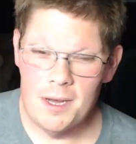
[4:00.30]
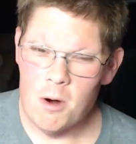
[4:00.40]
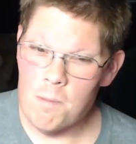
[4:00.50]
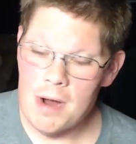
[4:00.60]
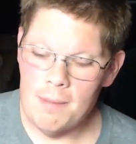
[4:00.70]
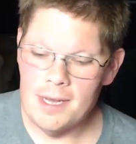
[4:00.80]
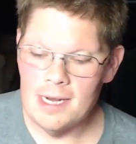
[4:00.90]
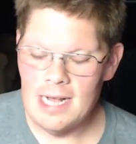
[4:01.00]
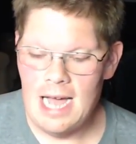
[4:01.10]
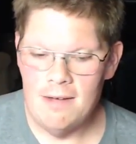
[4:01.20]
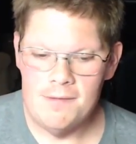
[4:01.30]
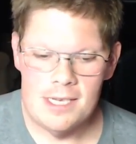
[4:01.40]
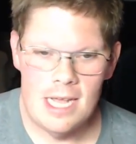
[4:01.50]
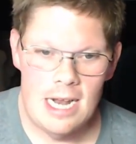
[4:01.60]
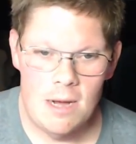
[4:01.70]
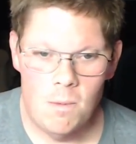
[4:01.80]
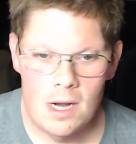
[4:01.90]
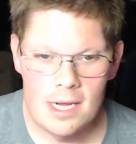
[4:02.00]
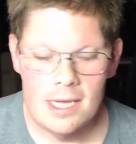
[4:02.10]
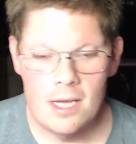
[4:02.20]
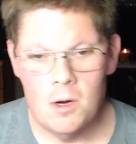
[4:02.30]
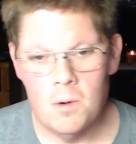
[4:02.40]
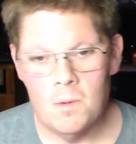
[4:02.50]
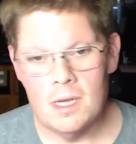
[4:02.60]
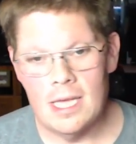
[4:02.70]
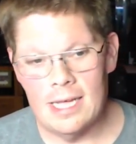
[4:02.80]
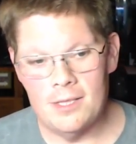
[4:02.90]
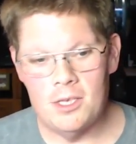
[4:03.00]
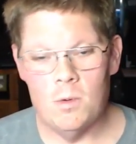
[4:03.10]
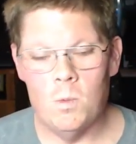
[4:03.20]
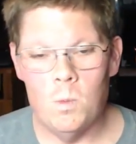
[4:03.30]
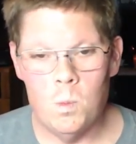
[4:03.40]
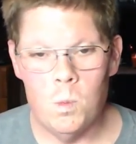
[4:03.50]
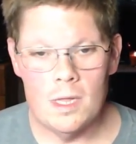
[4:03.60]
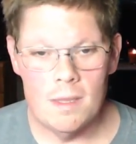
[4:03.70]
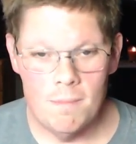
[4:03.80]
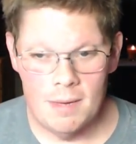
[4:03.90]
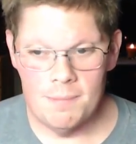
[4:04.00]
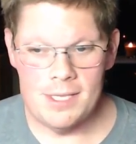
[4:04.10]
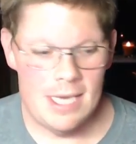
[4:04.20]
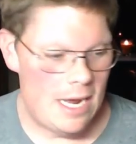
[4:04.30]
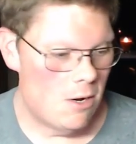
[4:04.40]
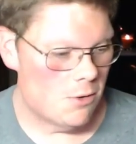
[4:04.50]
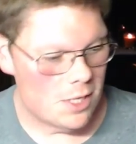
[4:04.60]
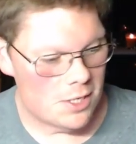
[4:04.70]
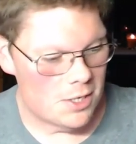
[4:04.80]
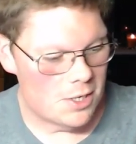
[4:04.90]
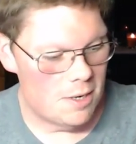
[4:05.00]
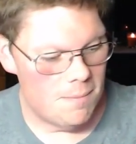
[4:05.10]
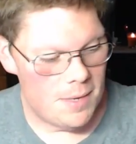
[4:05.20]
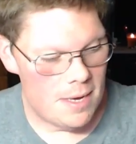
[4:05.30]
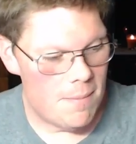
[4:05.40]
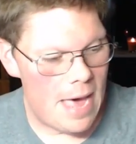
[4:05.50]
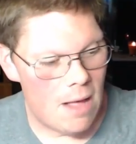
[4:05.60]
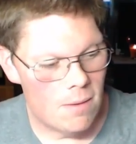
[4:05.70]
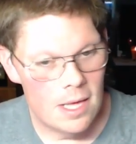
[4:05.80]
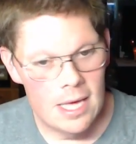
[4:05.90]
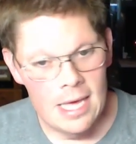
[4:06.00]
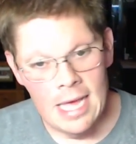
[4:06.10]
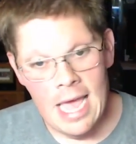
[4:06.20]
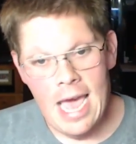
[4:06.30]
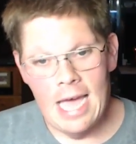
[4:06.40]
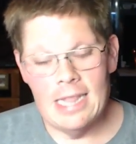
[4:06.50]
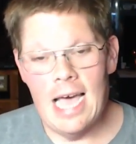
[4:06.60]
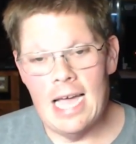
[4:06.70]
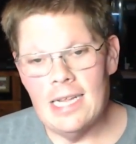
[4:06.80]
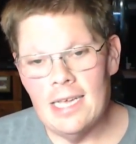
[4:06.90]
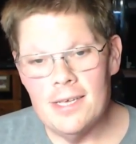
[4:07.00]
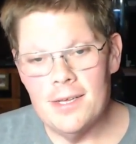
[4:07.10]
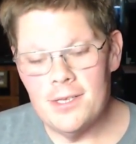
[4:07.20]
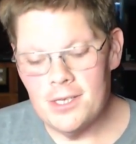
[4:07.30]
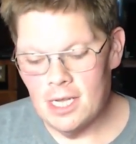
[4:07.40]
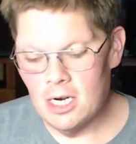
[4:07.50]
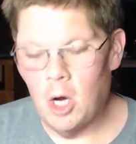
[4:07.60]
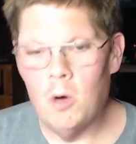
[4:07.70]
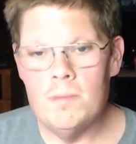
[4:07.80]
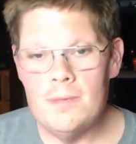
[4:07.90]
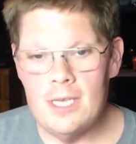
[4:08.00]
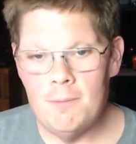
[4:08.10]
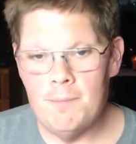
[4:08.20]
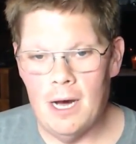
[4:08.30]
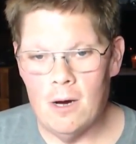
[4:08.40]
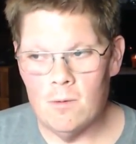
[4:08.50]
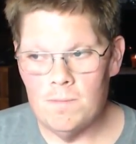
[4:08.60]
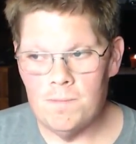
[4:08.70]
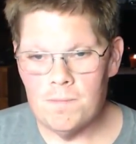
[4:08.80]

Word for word: here are probably going to have tonight. I want to go get to what the meat and potatoes this is going to be about. And that is that Home Depot